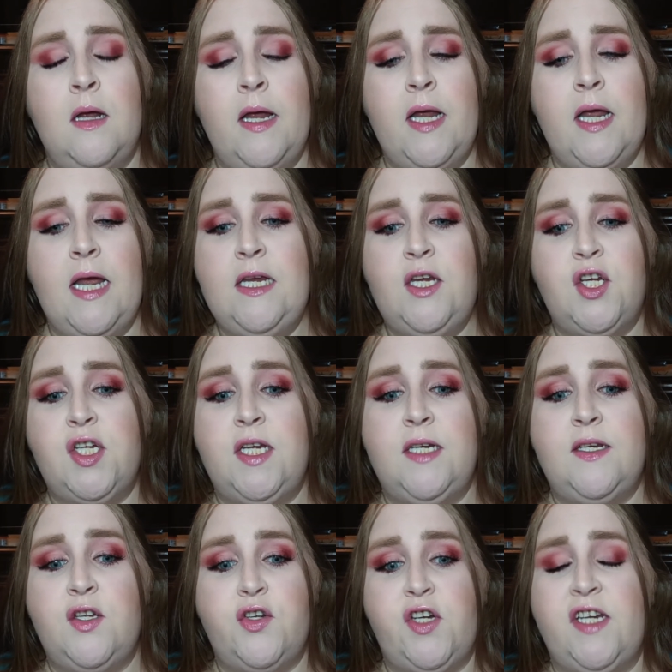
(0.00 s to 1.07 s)

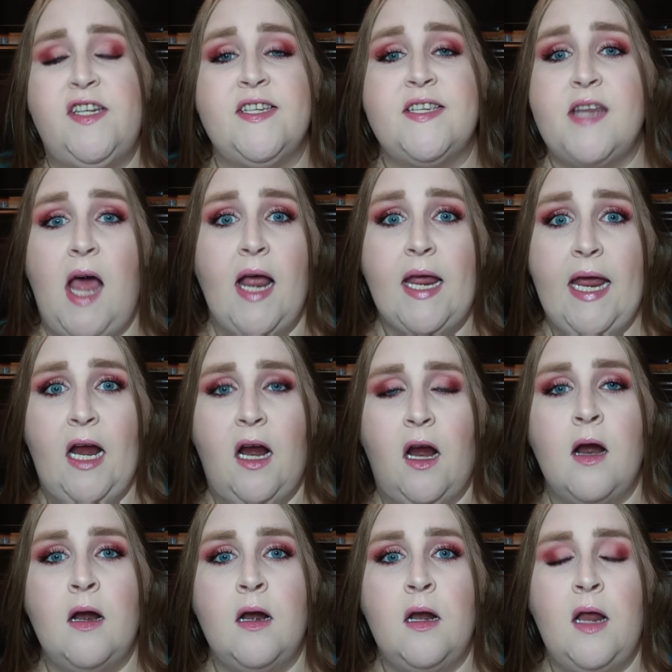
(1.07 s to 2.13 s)
She does not care.
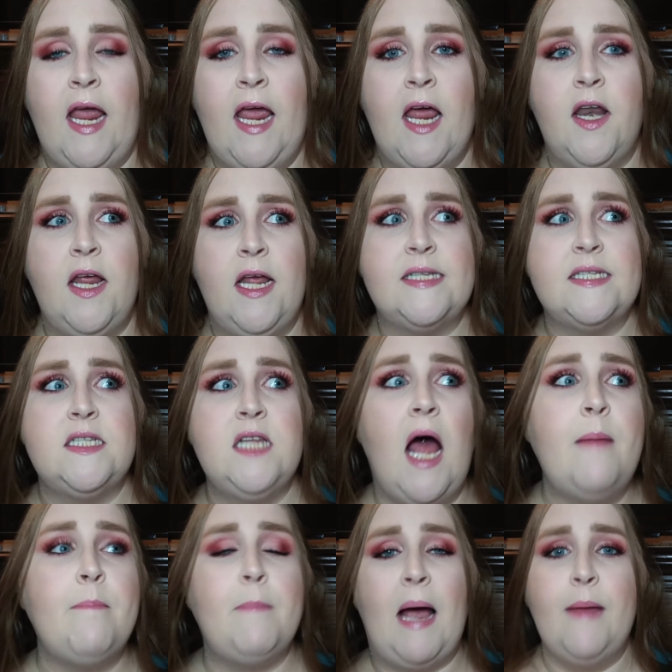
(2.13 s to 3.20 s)
And it's not
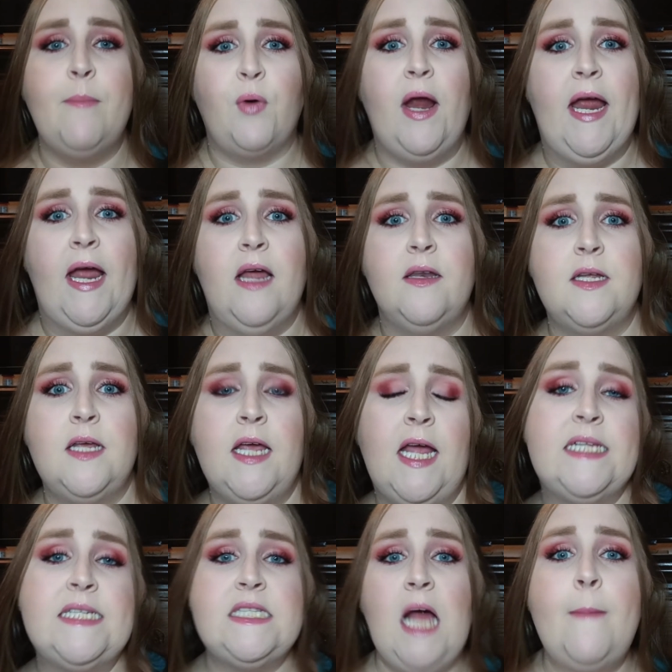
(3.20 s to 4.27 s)
my brand.
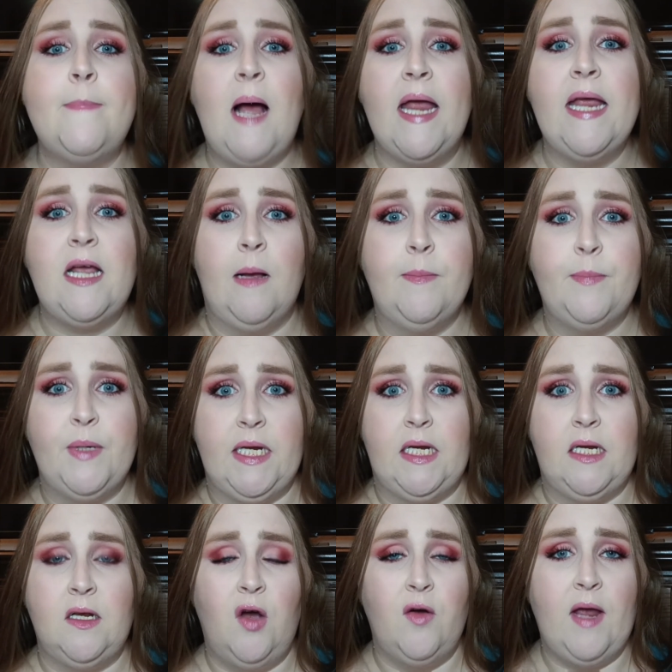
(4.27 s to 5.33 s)
It's not my company,
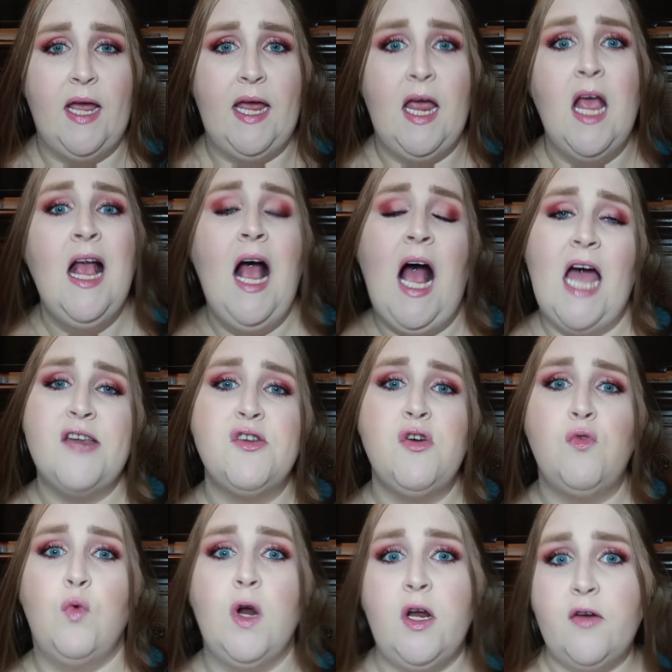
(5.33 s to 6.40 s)
okay? I don't
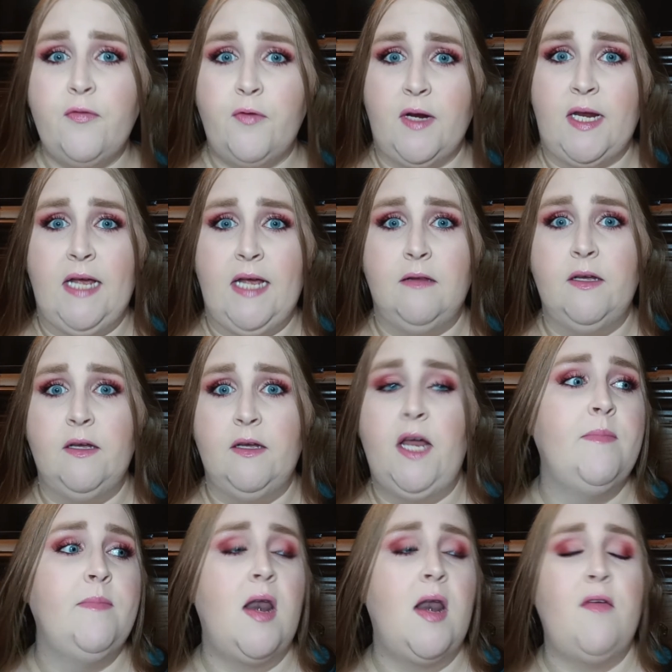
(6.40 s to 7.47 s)
work for Kaylin. I'm not
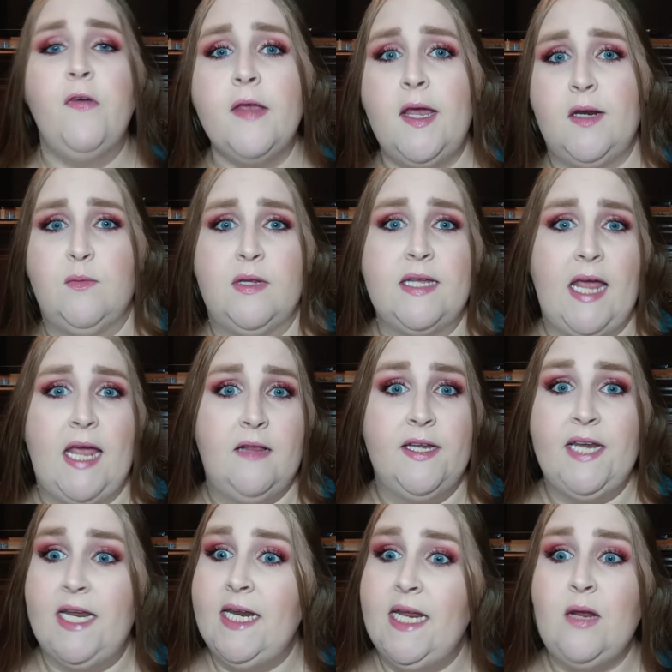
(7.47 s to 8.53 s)
affiliated with Kaylin
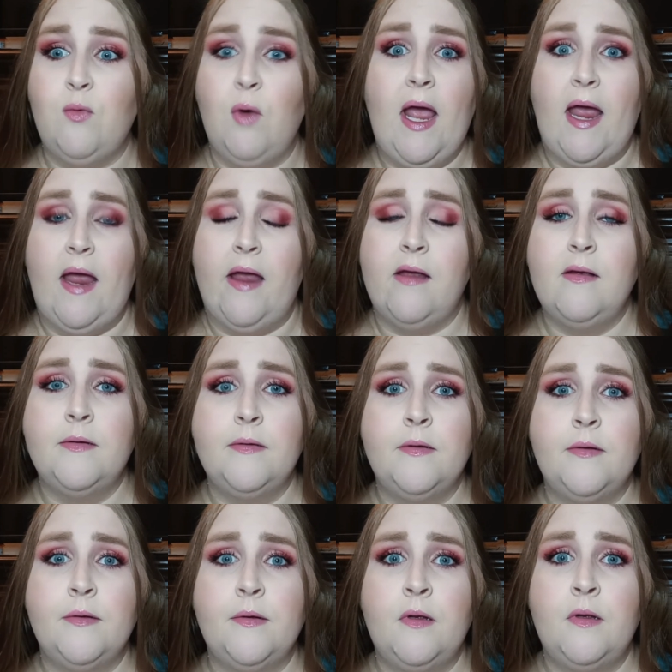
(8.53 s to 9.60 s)
in any way.
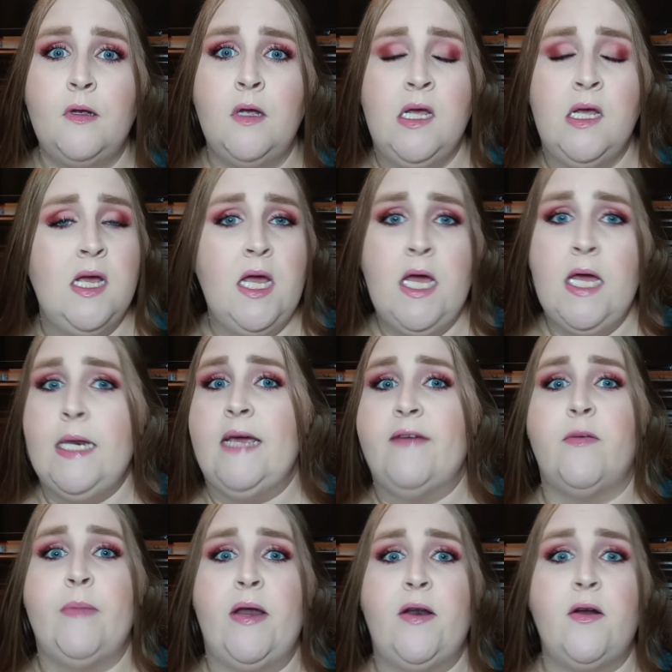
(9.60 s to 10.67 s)
Never
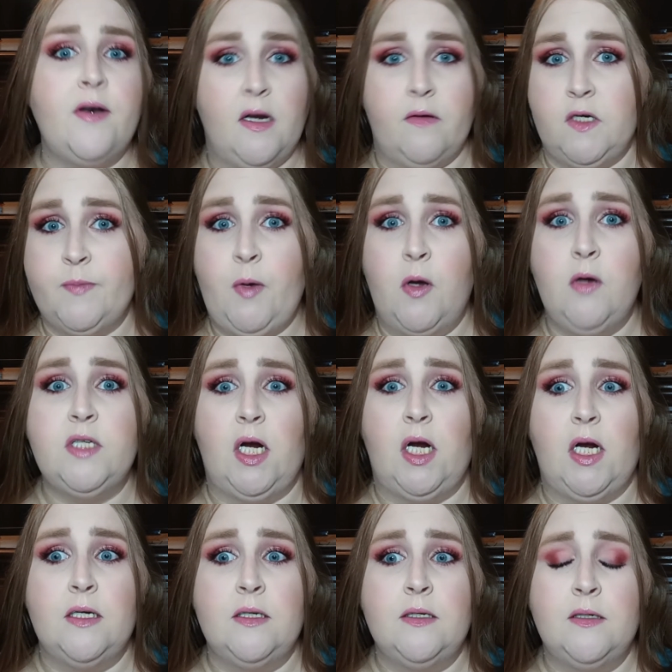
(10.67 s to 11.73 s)
met her, never spoke to her.